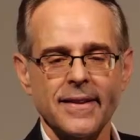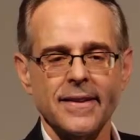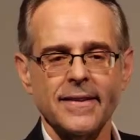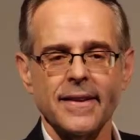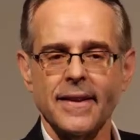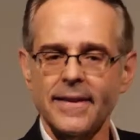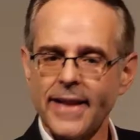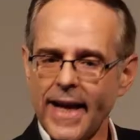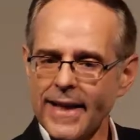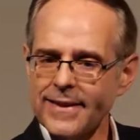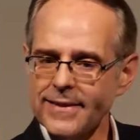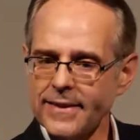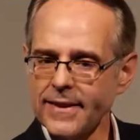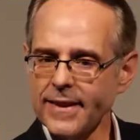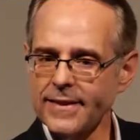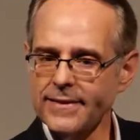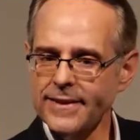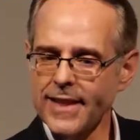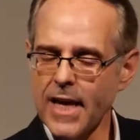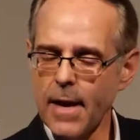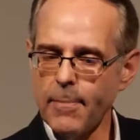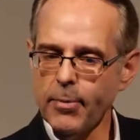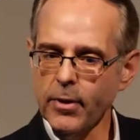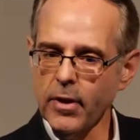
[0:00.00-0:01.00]
Now that's an
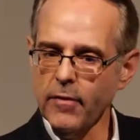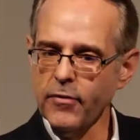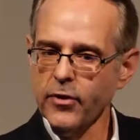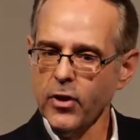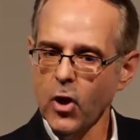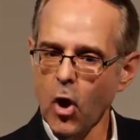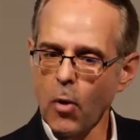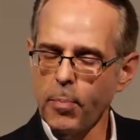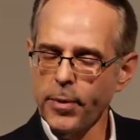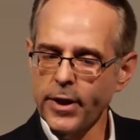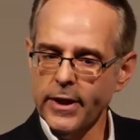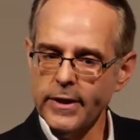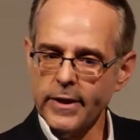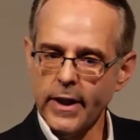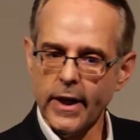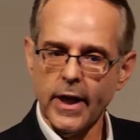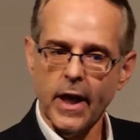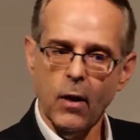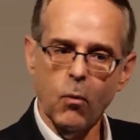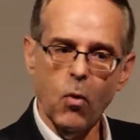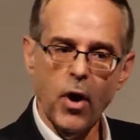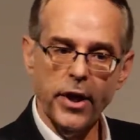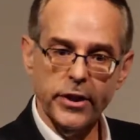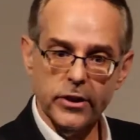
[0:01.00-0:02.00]
example of an opening that
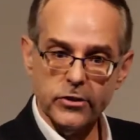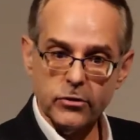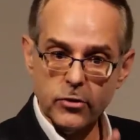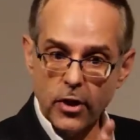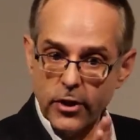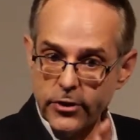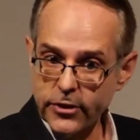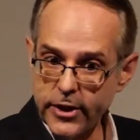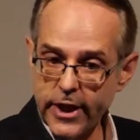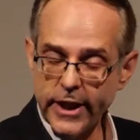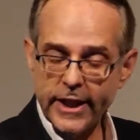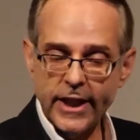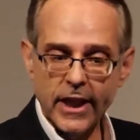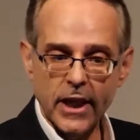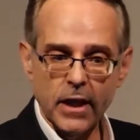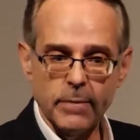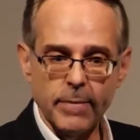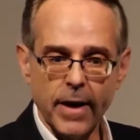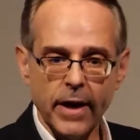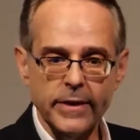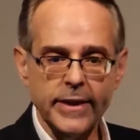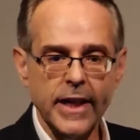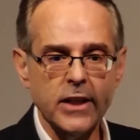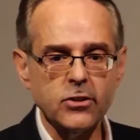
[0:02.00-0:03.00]
I want you to start thinking about.